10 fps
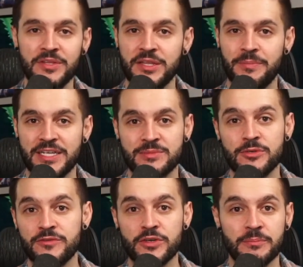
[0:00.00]
the best
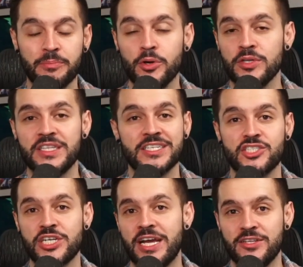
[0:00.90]
move you can pull in this
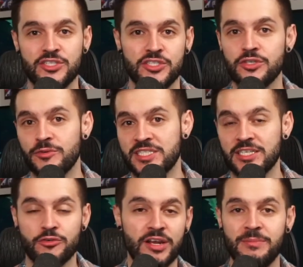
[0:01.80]
challenge due to its
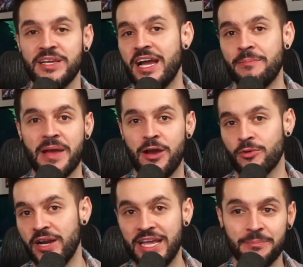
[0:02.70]
incredibly high
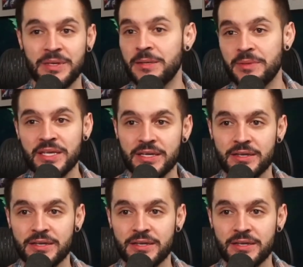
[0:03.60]
power and PP.